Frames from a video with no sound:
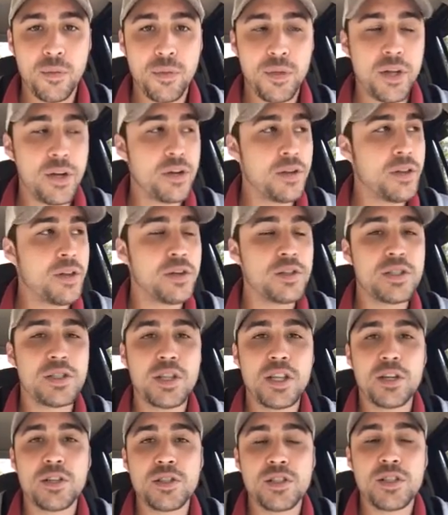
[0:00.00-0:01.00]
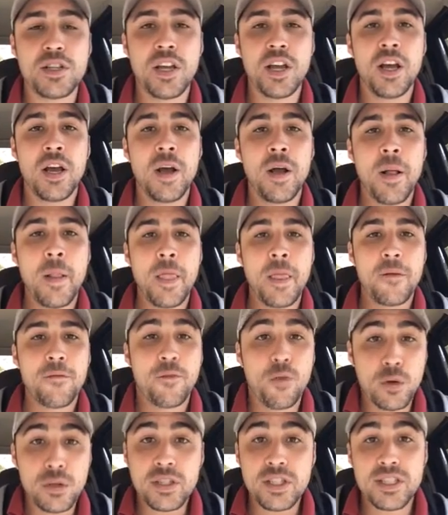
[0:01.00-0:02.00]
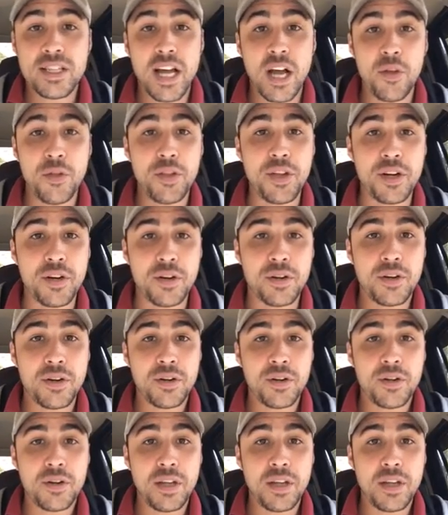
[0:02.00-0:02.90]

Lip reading: There's forces out there